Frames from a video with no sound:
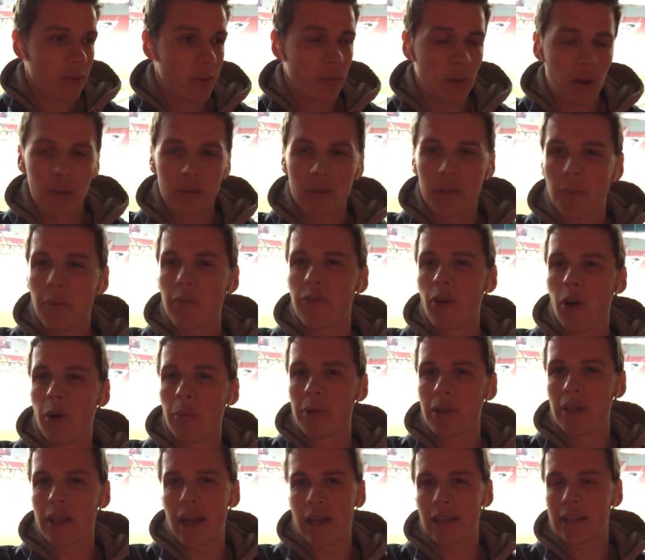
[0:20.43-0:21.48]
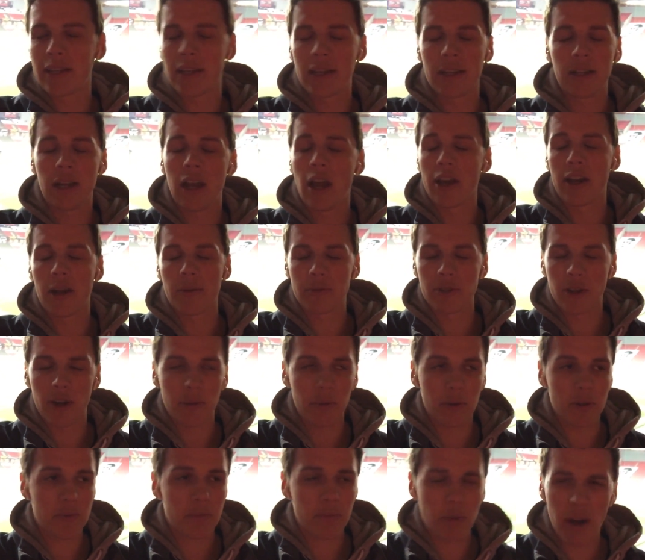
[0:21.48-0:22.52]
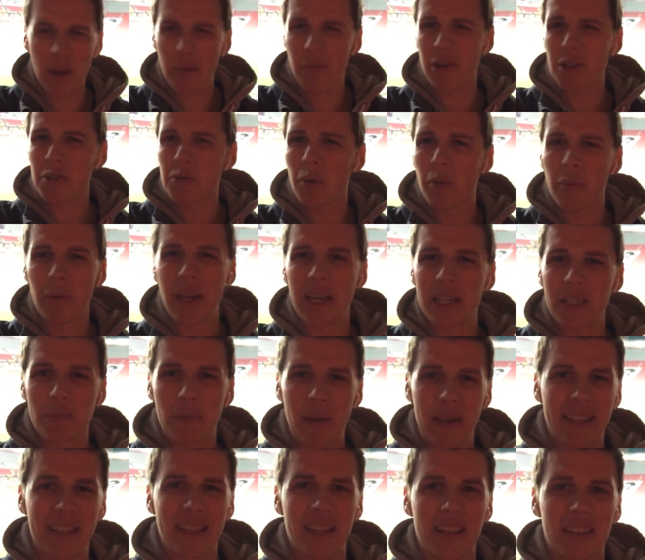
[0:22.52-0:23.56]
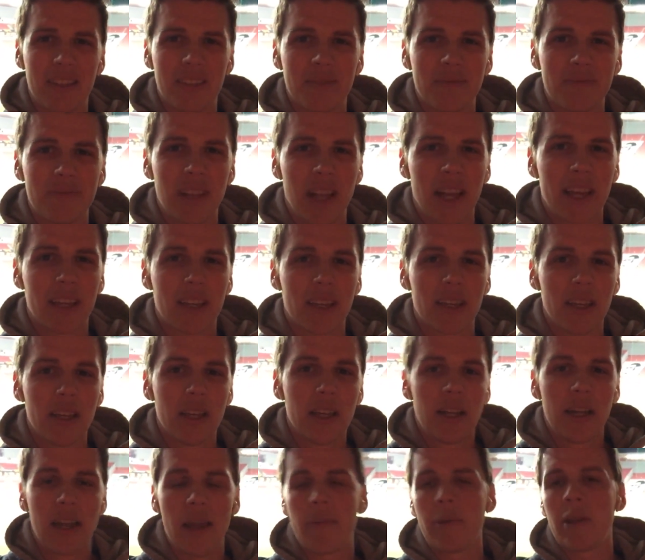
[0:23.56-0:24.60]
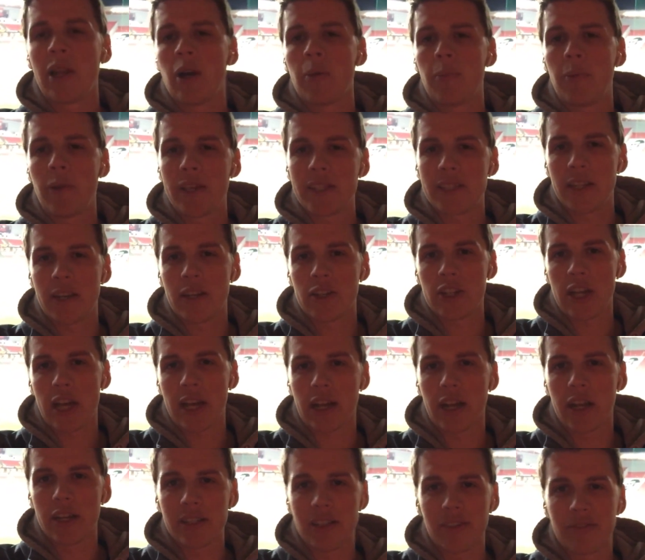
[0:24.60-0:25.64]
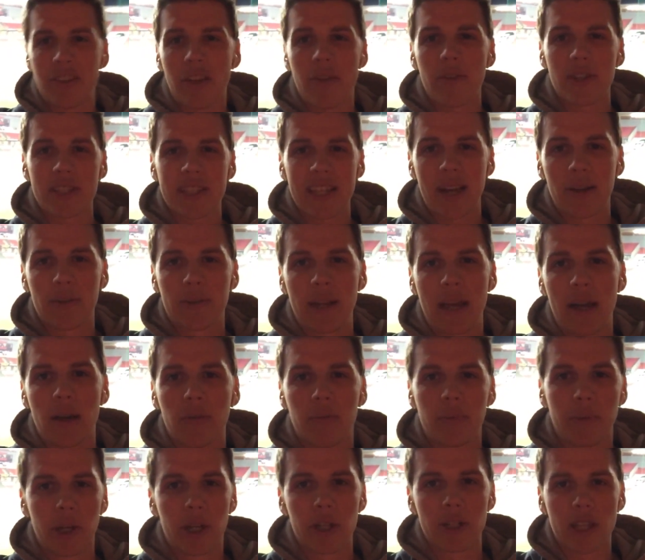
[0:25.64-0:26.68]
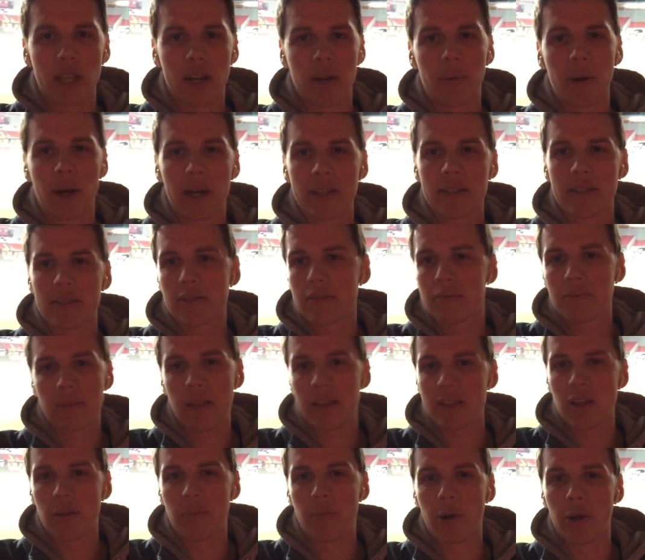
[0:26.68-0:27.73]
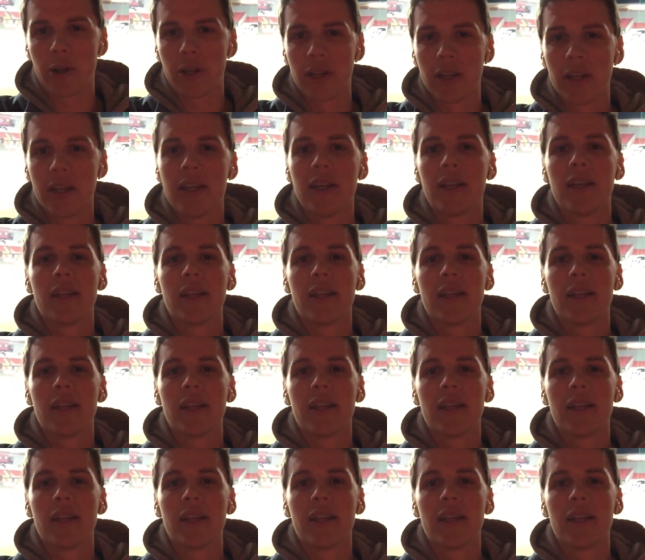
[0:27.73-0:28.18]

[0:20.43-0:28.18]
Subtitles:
well, the lineup, sorry, was pretty much what we expected. Like, let me know, please, in the chat, guys, if there is sound now, because otherwise, there's no point.